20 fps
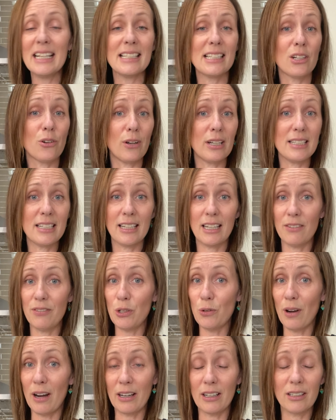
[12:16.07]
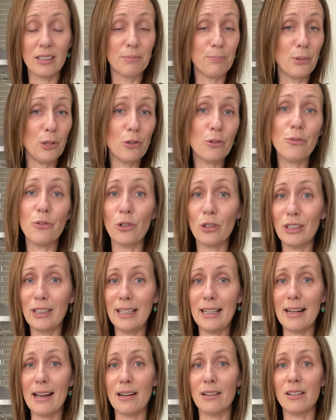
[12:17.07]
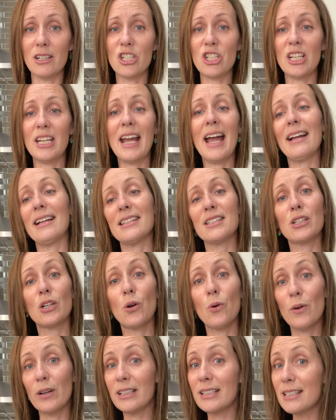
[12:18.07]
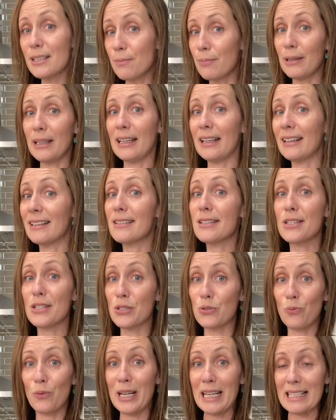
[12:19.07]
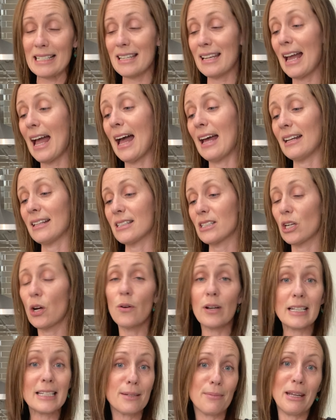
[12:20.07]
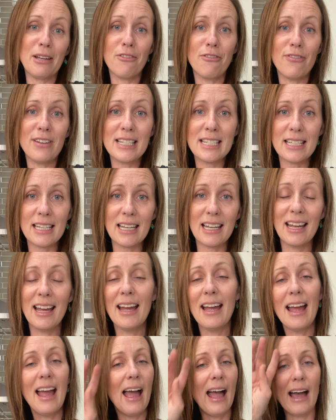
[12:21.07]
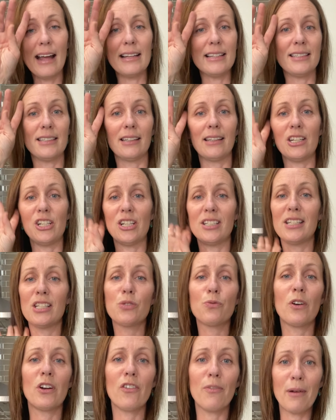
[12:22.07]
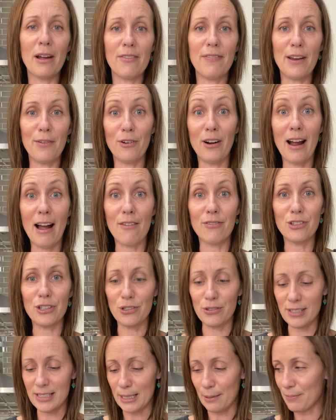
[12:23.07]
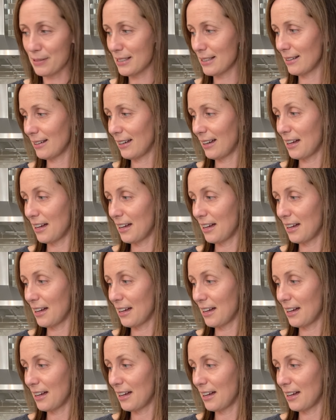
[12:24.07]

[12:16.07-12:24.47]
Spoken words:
It's going to give you a beautiful, clean energy, and it's going to be sweet, and it's going to be fizzy, and it's delicious. It's one of my favorite afternoon sips.